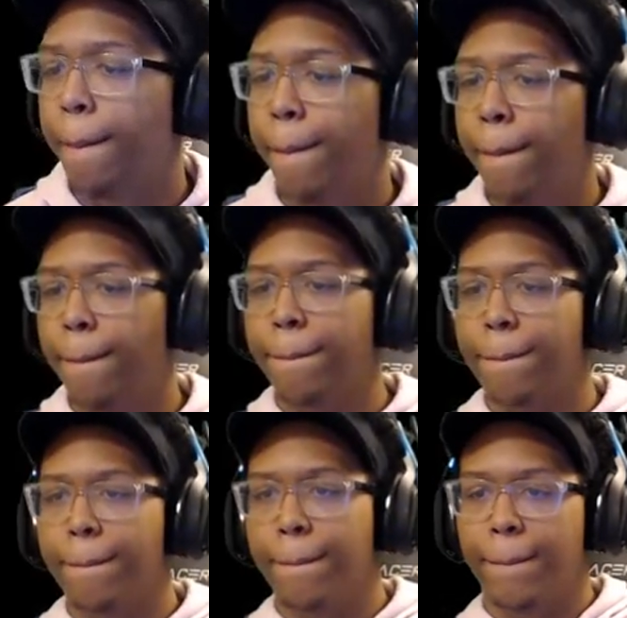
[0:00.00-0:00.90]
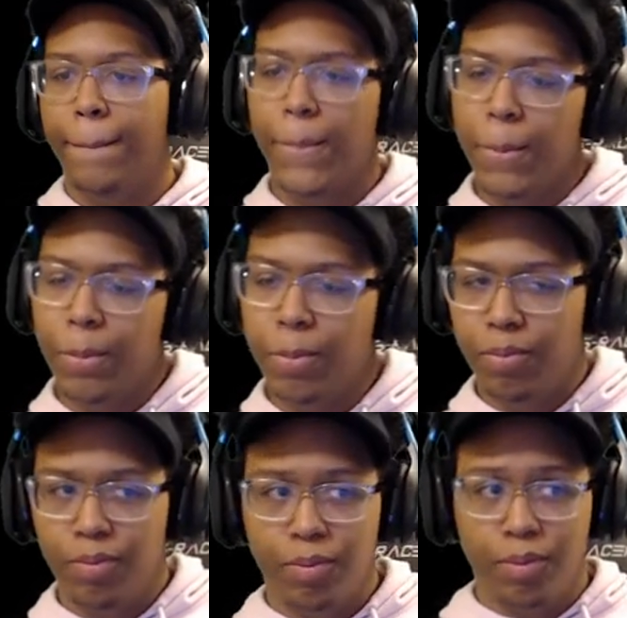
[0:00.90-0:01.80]

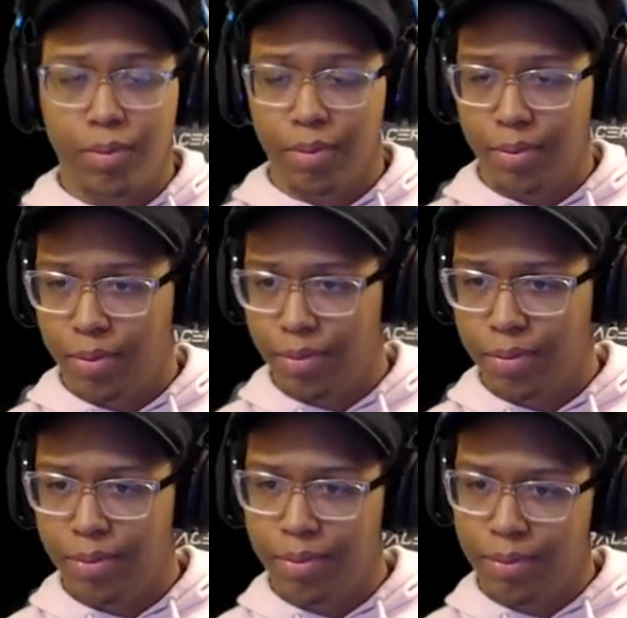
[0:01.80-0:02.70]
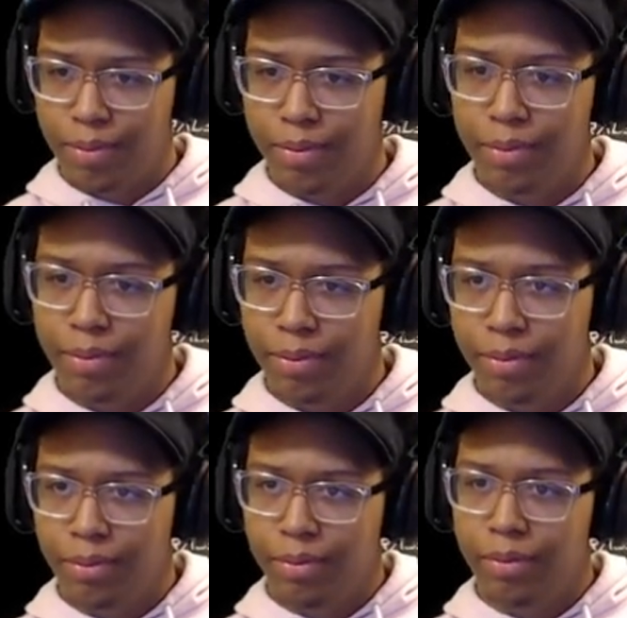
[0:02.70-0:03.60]

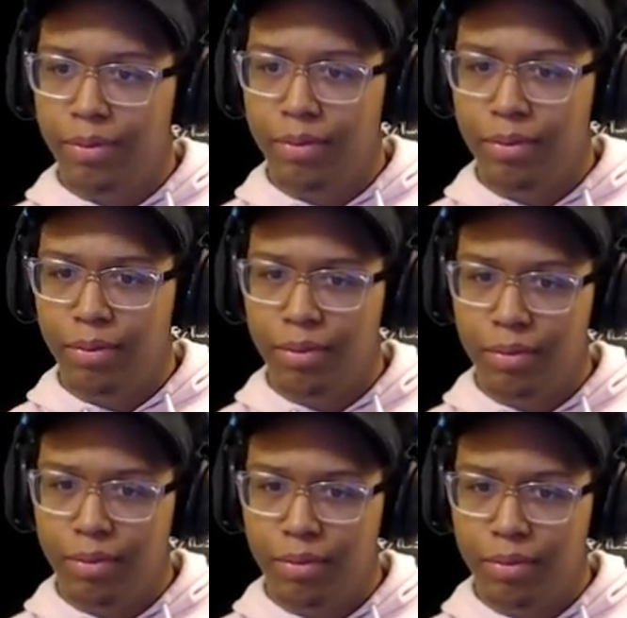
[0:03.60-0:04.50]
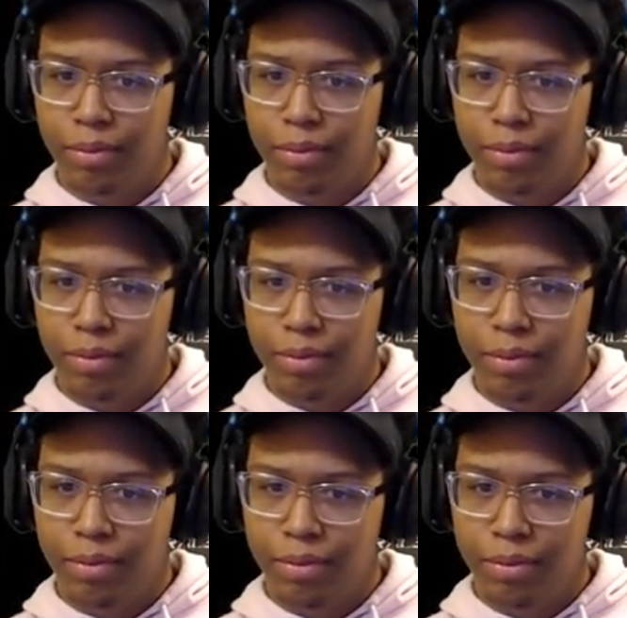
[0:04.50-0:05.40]

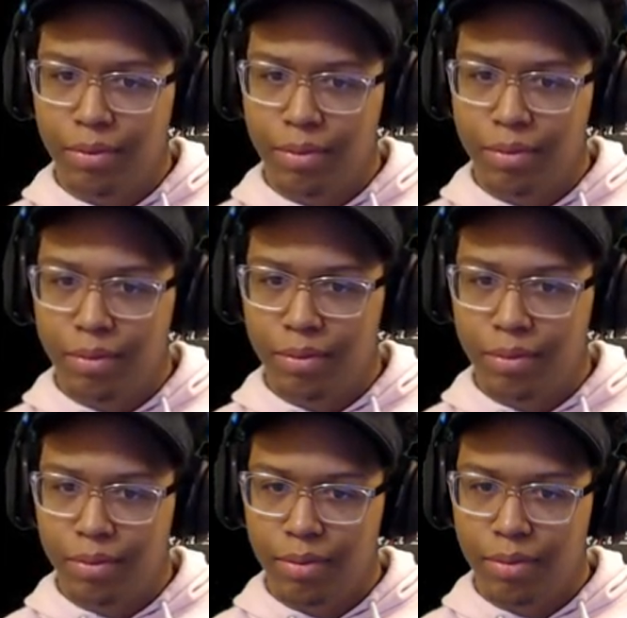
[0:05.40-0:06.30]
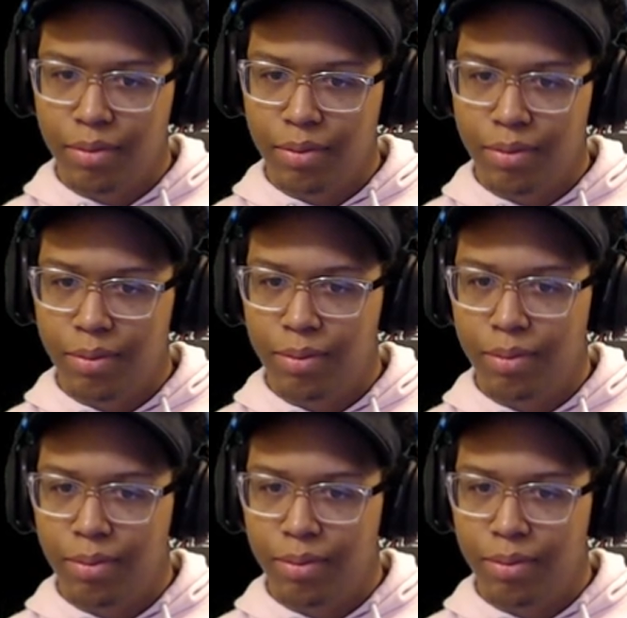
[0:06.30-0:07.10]
Nothing is said.